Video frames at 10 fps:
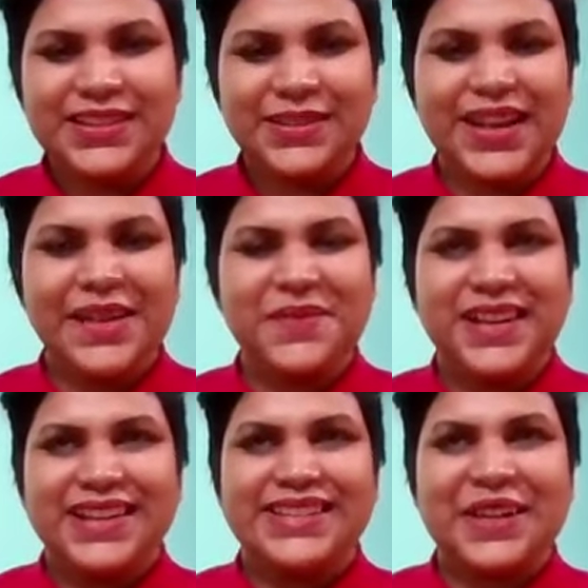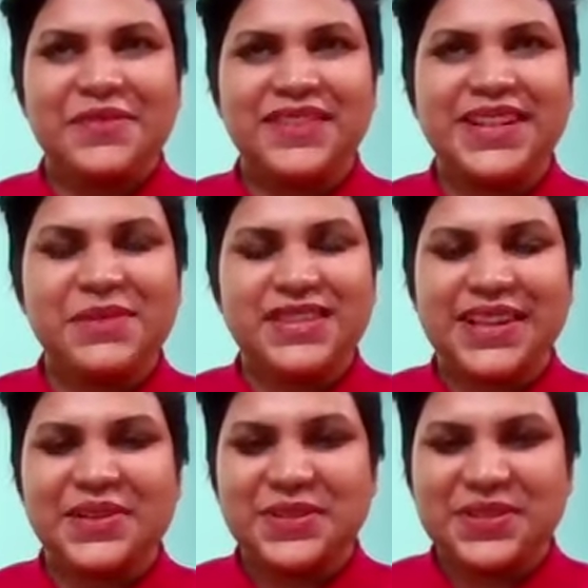So I'm definitely missing
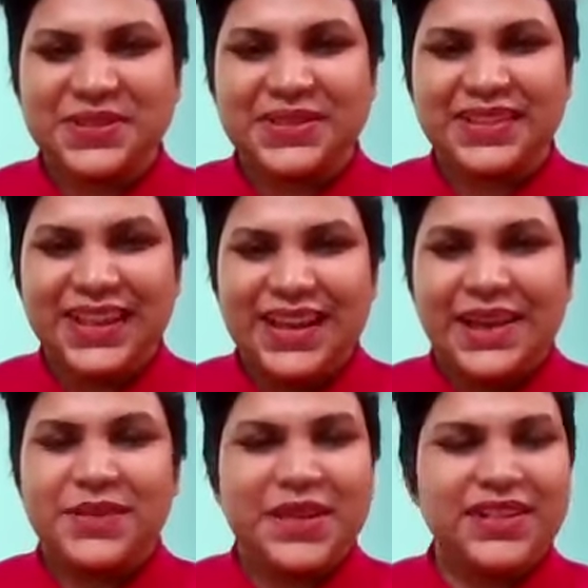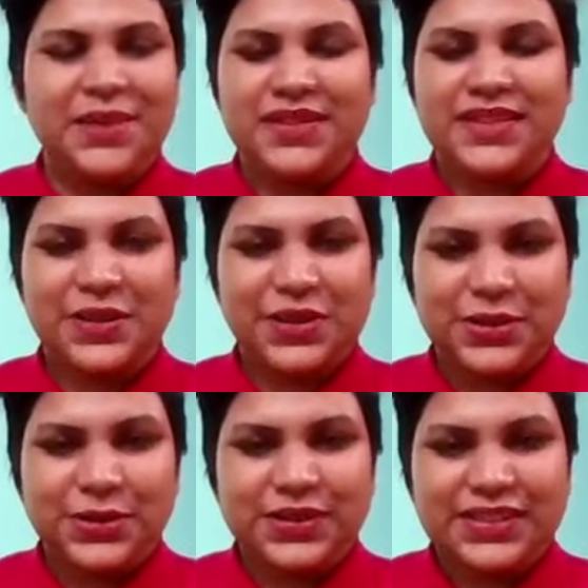out on. I'm definitely missing out on
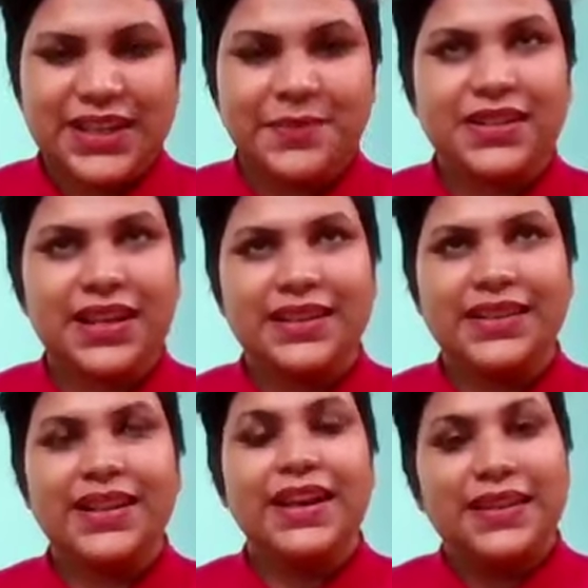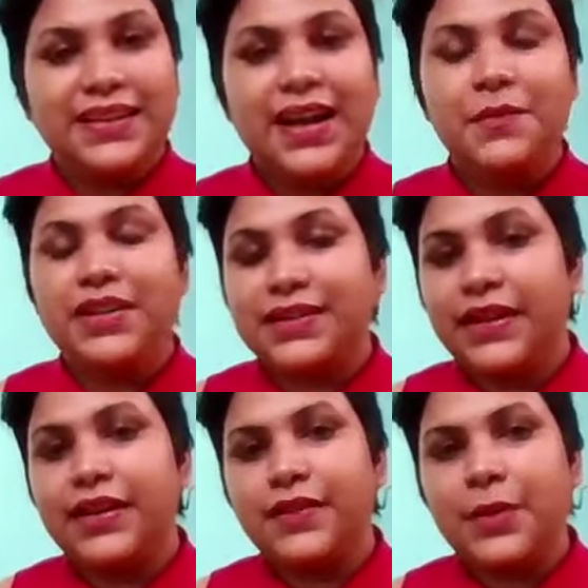those times. And yeah, I mean, it's
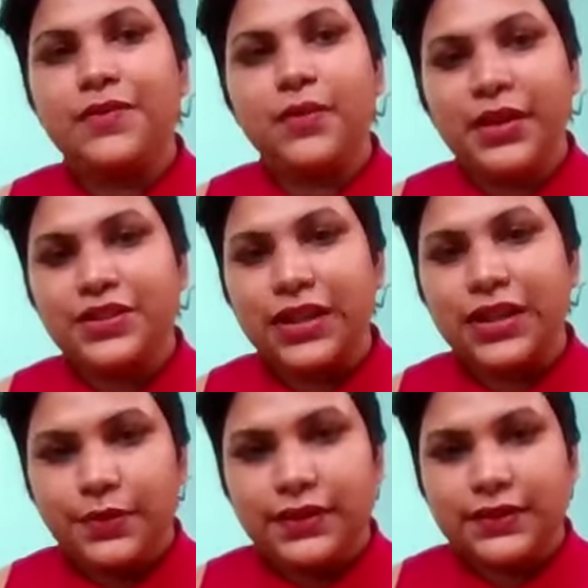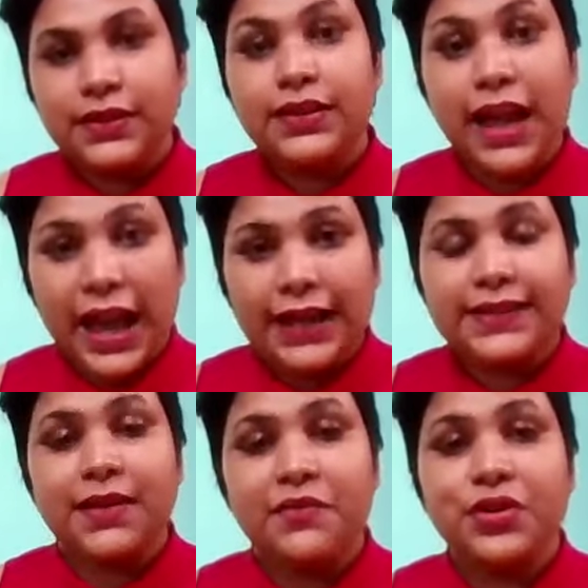very coming from an HR personnel and
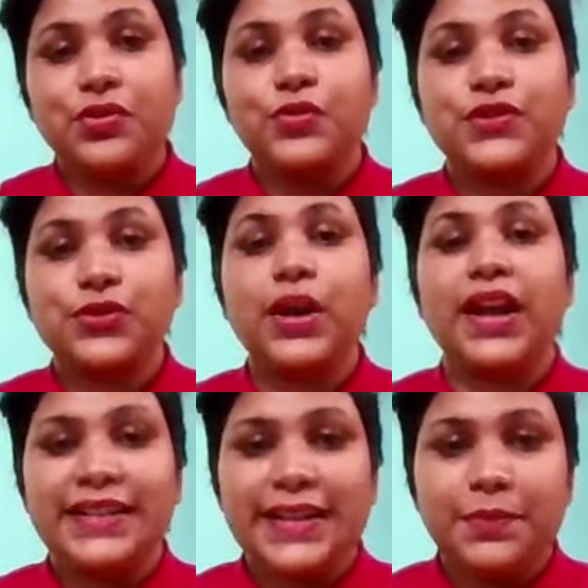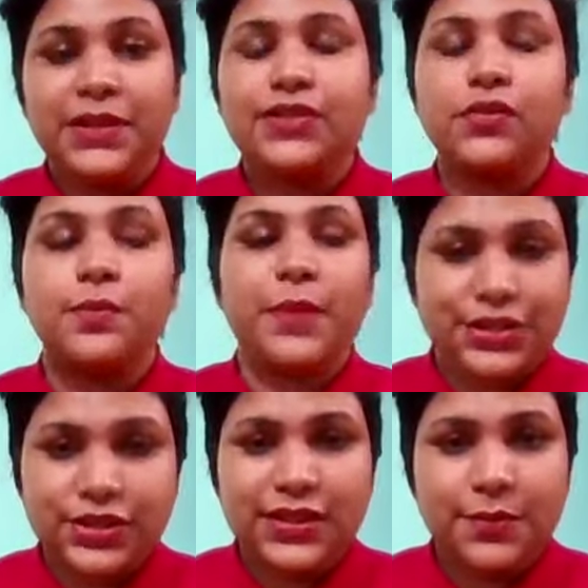someone who's so adept and so
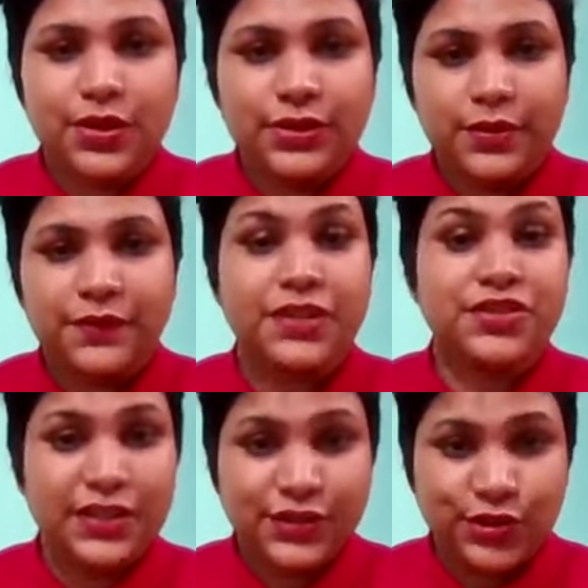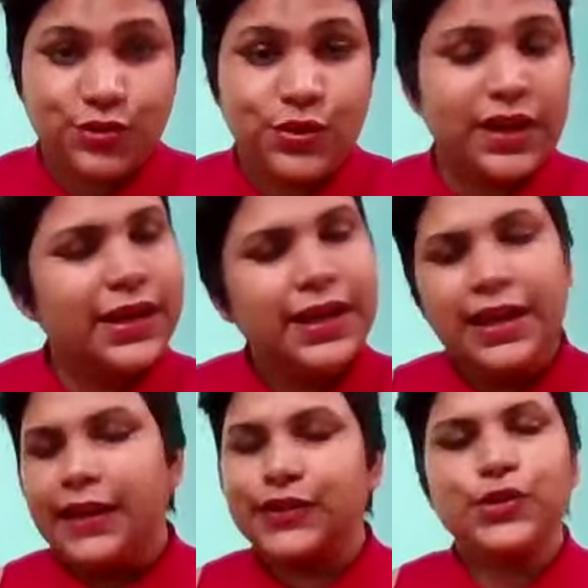passionate about a professional you are.
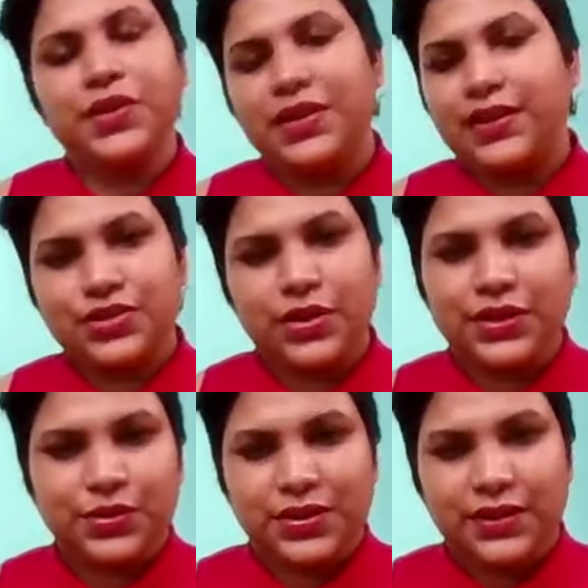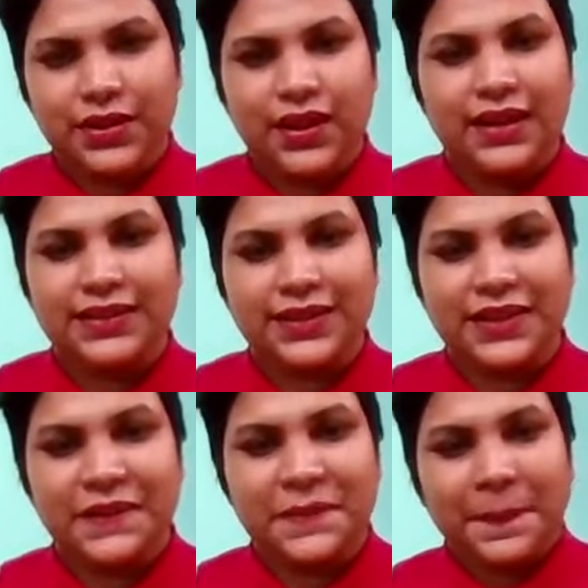It's so reassuring to hear your answer
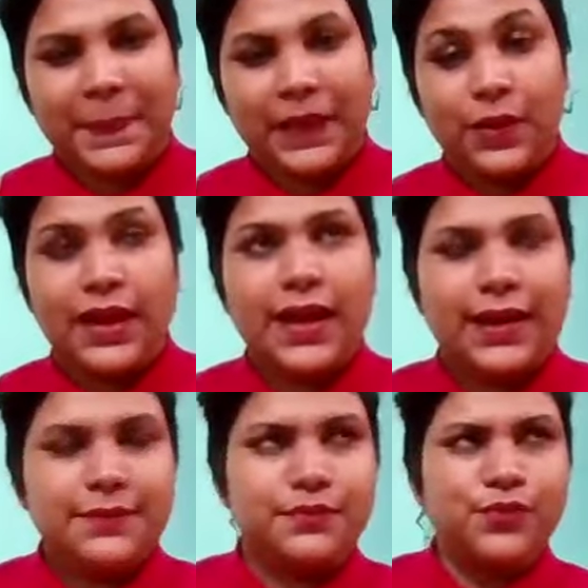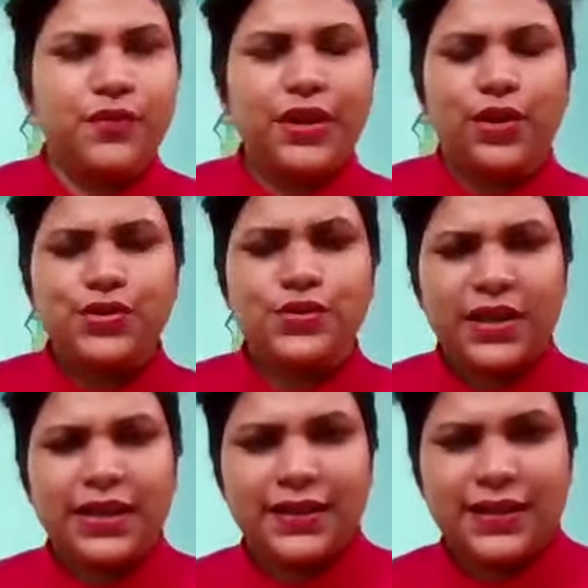here. Okay, and moving on to
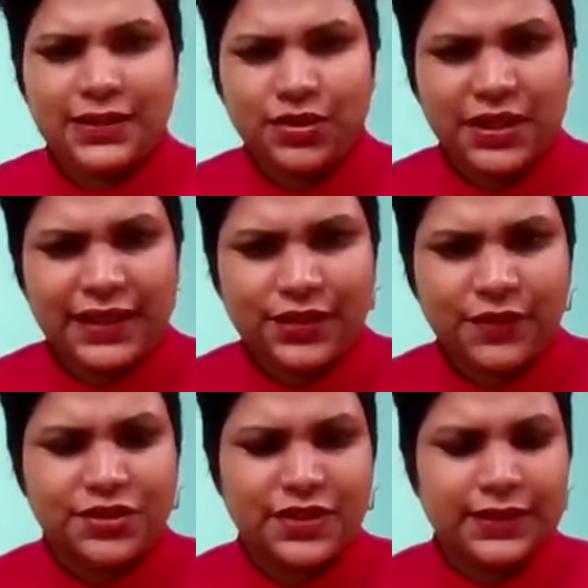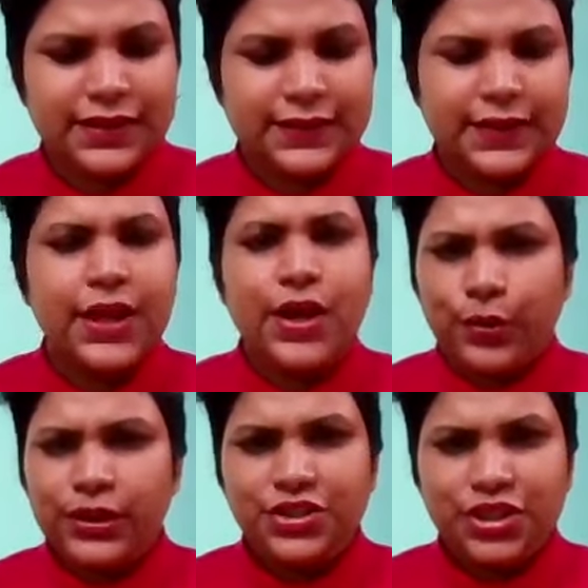my next question on this.
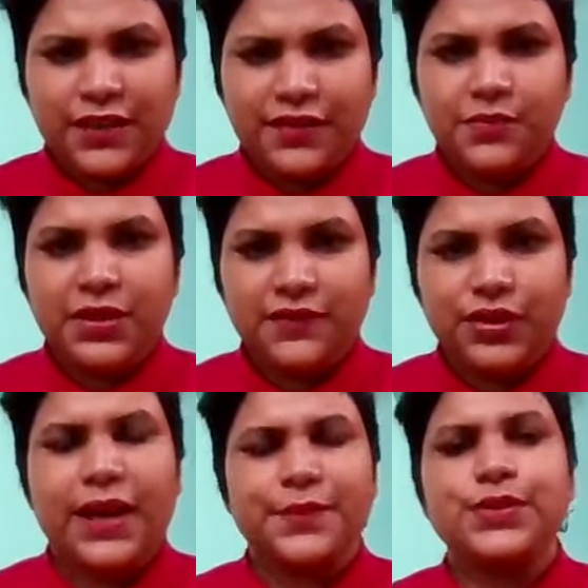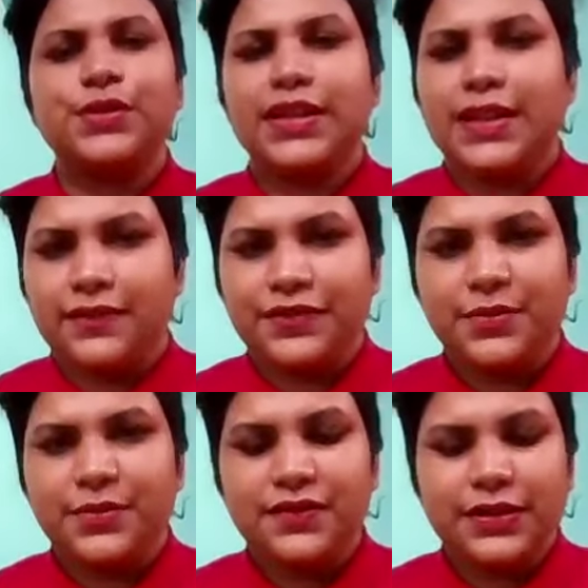Only share with me if you're absolutely
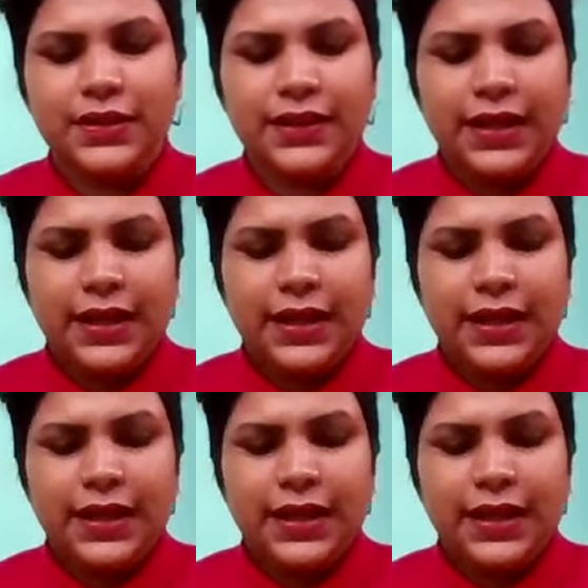comfortable with it.